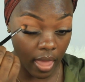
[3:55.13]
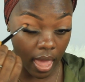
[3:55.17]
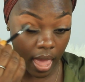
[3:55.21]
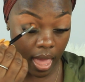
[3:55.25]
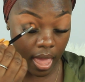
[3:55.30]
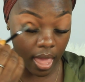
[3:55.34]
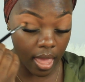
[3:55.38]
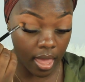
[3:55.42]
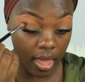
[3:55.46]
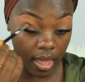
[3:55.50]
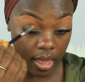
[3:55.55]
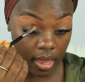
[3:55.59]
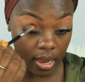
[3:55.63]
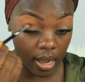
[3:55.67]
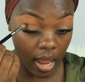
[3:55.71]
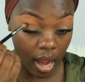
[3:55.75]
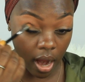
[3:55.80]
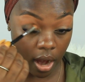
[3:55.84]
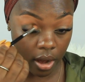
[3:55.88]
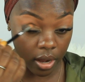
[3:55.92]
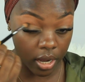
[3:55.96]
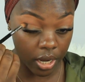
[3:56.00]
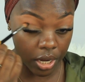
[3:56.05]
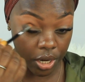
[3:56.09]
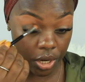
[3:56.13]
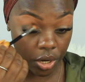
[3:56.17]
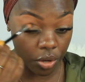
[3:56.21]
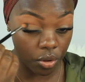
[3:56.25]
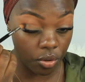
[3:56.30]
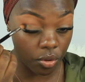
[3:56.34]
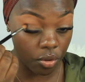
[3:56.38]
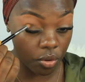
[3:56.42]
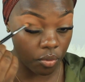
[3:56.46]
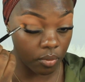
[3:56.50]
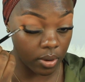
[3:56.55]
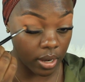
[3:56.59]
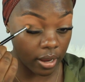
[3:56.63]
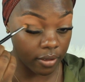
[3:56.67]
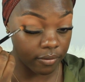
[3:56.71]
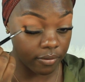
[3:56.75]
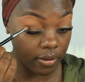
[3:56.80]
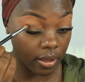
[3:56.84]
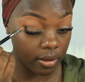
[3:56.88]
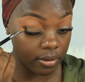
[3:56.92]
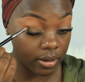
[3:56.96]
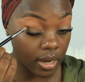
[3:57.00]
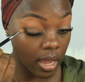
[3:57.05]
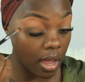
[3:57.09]
and I already knew when I
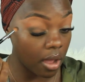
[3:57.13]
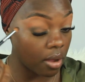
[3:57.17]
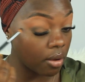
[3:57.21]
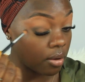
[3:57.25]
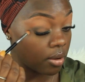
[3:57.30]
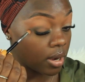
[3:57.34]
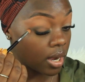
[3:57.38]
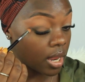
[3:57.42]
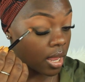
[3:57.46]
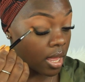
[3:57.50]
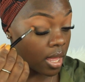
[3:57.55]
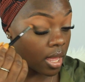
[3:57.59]
found out